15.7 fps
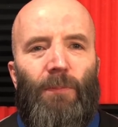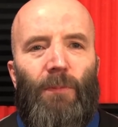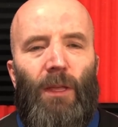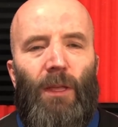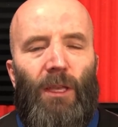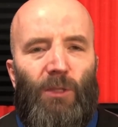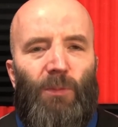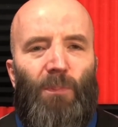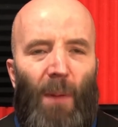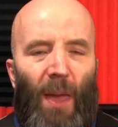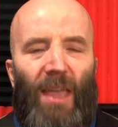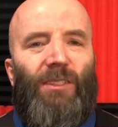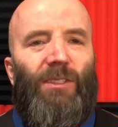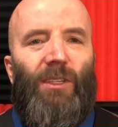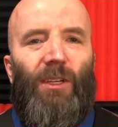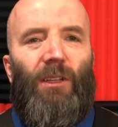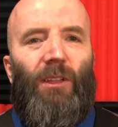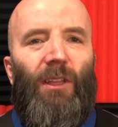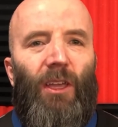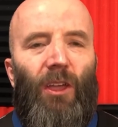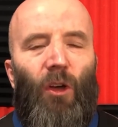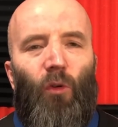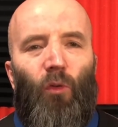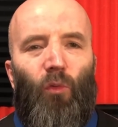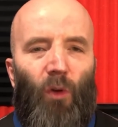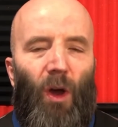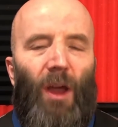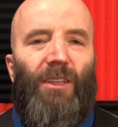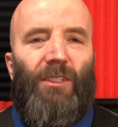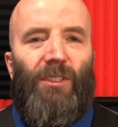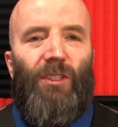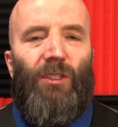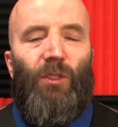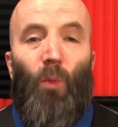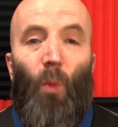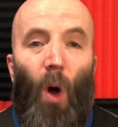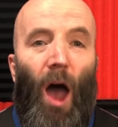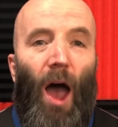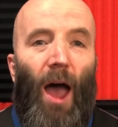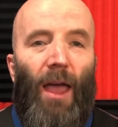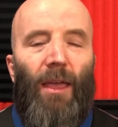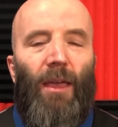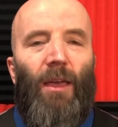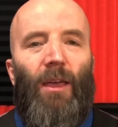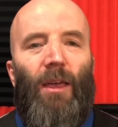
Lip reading: is basically racist. Why?